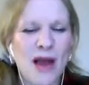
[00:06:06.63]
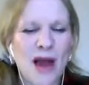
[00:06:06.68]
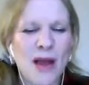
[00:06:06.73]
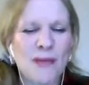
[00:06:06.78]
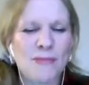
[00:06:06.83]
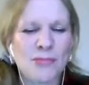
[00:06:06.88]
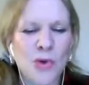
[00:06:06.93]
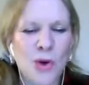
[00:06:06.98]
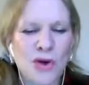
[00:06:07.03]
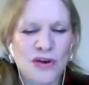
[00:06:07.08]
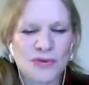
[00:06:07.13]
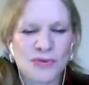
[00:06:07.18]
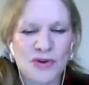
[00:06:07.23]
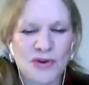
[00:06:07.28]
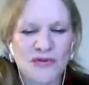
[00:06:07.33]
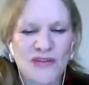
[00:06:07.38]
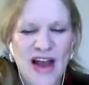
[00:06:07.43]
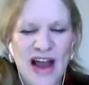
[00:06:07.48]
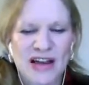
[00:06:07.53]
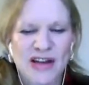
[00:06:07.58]
employees were
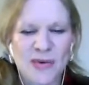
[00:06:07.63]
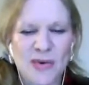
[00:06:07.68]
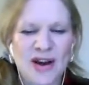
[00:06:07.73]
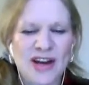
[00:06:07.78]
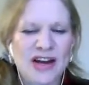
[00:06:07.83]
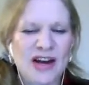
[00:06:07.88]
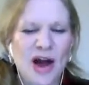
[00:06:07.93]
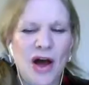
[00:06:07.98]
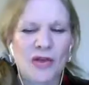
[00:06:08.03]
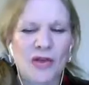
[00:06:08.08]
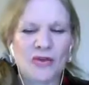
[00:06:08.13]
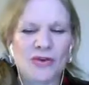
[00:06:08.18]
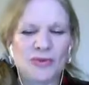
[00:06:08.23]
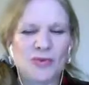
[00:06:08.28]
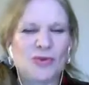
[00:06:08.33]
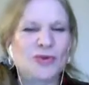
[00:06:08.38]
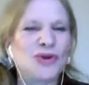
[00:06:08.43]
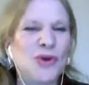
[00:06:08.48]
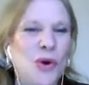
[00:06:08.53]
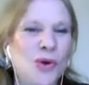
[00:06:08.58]
evacuated. Others
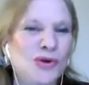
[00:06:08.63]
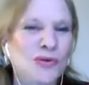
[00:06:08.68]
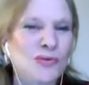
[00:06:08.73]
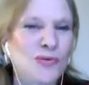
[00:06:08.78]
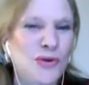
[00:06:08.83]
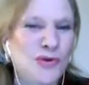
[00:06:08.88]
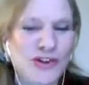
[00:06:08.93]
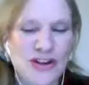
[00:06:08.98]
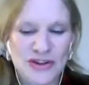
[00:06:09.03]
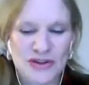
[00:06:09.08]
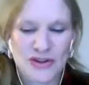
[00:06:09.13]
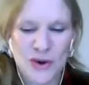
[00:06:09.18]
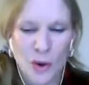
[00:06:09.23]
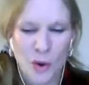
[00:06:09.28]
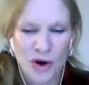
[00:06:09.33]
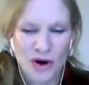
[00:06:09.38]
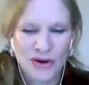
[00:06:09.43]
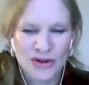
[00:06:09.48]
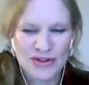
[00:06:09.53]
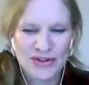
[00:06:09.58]
were told to move
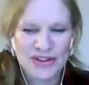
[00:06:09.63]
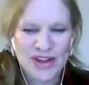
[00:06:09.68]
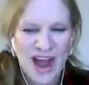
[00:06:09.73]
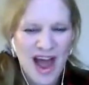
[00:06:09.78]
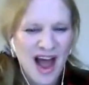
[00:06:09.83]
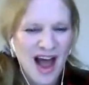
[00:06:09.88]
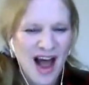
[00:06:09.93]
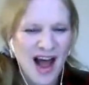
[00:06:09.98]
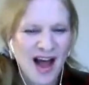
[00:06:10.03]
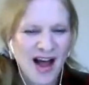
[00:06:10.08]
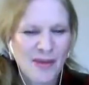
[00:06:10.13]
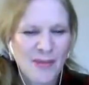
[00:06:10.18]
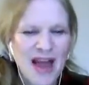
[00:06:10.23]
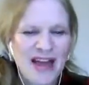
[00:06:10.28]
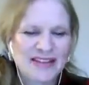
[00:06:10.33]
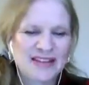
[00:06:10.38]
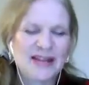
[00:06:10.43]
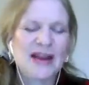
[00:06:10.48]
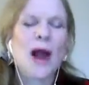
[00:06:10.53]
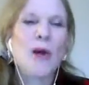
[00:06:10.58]
indoors
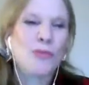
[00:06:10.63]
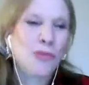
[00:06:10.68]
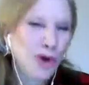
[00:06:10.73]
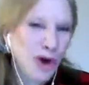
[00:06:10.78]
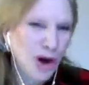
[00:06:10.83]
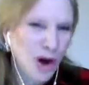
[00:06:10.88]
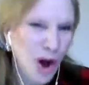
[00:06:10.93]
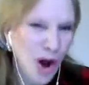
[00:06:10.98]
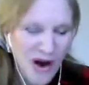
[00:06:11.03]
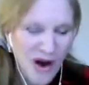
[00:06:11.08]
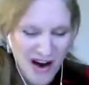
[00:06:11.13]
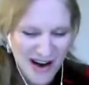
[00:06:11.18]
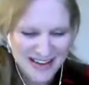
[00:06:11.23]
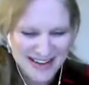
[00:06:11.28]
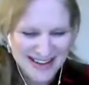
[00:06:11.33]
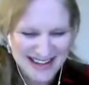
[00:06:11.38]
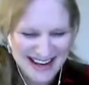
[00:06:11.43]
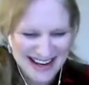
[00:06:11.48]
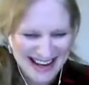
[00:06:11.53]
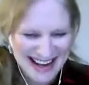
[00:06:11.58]
as a
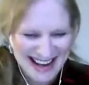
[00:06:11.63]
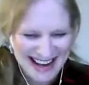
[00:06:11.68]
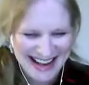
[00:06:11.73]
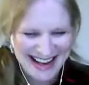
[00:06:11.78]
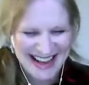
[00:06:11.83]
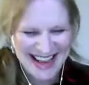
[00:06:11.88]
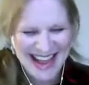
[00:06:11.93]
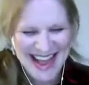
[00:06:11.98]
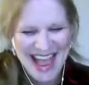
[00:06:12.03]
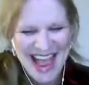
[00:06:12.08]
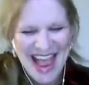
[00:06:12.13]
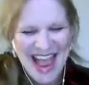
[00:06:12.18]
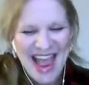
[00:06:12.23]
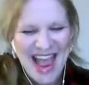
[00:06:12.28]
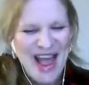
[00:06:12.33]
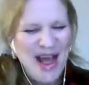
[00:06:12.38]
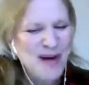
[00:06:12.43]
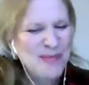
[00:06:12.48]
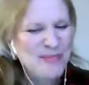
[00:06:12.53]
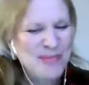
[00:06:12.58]
precaution.
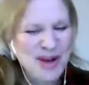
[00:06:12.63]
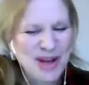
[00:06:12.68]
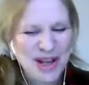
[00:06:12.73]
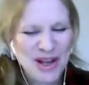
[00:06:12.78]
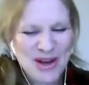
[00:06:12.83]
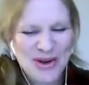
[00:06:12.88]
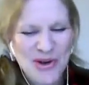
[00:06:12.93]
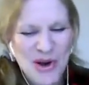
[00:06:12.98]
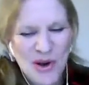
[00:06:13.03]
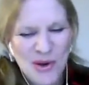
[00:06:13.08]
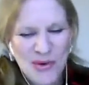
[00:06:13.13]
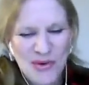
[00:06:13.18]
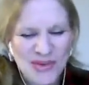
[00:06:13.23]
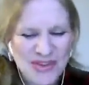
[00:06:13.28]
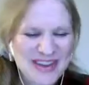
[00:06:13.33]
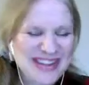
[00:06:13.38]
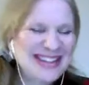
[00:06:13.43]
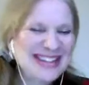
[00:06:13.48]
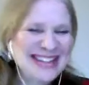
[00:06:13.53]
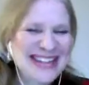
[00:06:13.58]
But,
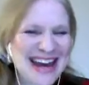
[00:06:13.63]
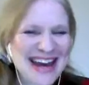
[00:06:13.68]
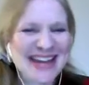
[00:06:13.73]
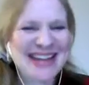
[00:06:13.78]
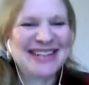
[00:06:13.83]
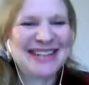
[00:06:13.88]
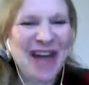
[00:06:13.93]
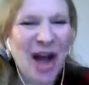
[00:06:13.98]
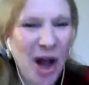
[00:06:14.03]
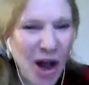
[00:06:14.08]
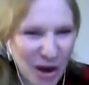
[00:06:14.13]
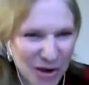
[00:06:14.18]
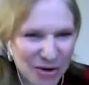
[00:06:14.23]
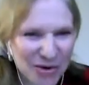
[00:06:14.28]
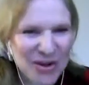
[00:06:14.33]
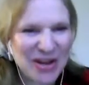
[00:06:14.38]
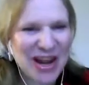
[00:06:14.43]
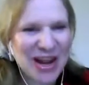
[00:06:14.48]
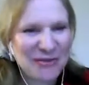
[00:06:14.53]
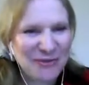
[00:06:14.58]
this site is
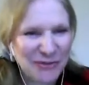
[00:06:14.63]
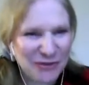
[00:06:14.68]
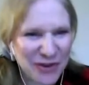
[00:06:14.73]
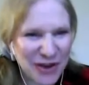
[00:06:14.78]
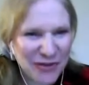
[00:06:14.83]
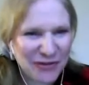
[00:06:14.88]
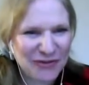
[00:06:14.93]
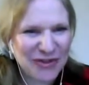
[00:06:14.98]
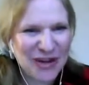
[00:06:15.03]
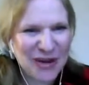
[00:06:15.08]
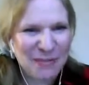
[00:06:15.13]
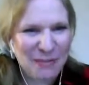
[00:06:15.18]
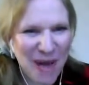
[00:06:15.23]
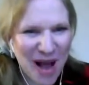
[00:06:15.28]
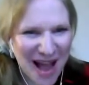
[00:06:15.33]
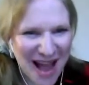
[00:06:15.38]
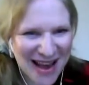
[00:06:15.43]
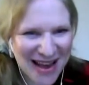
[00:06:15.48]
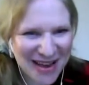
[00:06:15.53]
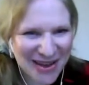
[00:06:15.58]
150
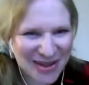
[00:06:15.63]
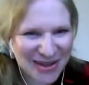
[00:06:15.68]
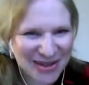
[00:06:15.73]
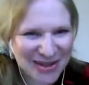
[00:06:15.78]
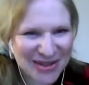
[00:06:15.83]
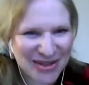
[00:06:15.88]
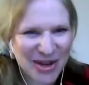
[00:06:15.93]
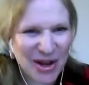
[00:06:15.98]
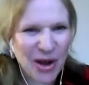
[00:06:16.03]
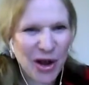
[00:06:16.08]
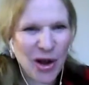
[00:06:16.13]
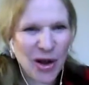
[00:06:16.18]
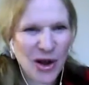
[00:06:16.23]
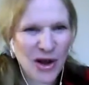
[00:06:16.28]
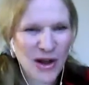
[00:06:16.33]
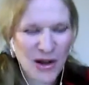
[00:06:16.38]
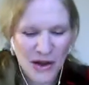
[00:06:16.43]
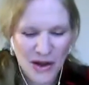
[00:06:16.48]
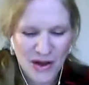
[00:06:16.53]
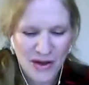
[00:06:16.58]
miles
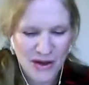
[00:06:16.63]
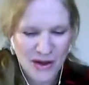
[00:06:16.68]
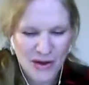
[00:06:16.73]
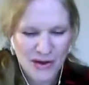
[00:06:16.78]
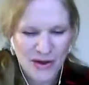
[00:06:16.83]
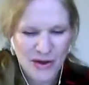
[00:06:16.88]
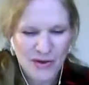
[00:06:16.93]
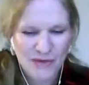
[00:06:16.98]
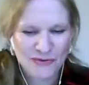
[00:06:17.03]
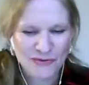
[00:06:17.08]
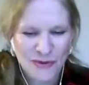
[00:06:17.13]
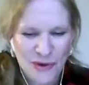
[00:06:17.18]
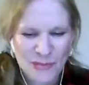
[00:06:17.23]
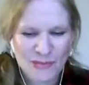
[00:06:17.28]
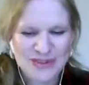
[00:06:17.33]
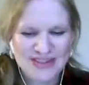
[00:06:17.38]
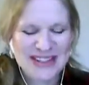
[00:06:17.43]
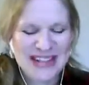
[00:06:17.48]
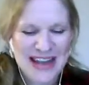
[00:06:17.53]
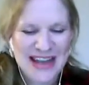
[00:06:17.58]

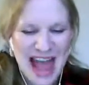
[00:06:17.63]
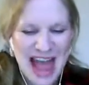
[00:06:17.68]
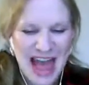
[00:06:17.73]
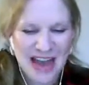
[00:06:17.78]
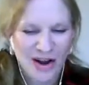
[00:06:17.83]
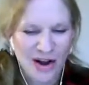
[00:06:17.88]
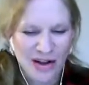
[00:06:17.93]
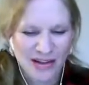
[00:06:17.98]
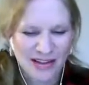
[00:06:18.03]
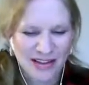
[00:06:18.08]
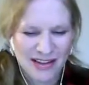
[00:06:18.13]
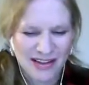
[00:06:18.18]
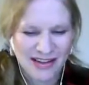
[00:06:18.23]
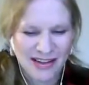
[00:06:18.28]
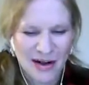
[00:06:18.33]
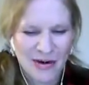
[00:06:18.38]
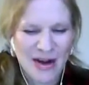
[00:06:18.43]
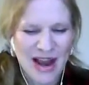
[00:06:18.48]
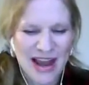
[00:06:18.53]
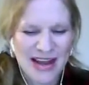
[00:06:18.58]
from Seattle,
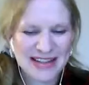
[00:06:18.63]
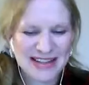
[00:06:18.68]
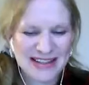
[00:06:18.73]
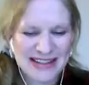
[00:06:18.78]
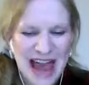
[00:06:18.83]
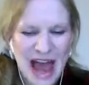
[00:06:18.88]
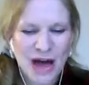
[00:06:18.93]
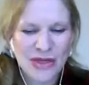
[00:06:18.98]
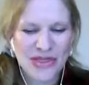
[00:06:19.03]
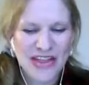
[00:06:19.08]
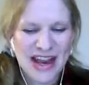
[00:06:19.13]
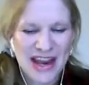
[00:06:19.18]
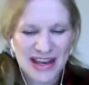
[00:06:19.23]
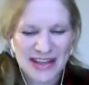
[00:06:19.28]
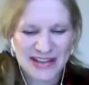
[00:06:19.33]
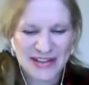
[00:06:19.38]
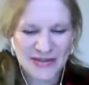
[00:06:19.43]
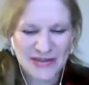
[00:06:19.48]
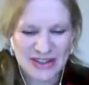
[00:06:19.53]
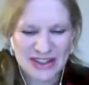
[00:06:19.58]
okay,
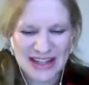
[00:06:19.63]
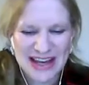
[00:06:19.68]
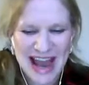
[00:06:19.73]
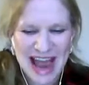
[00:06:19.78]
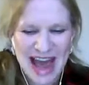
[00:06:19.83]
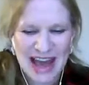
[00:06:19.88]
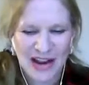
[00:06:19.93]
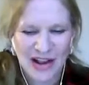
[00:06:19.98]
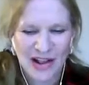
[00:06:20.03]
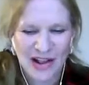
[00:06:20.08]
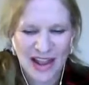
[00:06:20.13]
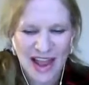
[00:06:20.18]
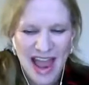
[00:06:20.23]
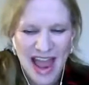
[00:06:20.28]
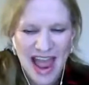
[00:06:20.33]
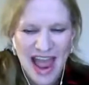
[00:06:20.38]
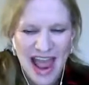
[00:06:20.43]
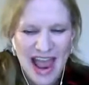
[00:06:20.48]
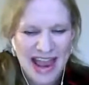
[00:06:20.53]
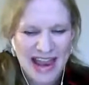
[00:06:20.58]
southeast of Seattle.
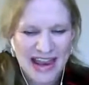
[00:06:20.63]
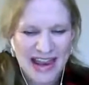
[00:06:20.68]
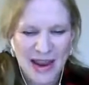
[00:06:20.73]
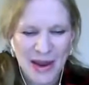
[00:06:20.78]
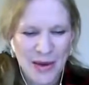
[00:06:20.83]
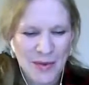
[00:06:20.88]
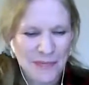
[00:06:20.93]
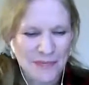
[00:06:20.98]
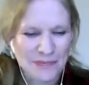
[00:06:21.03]
And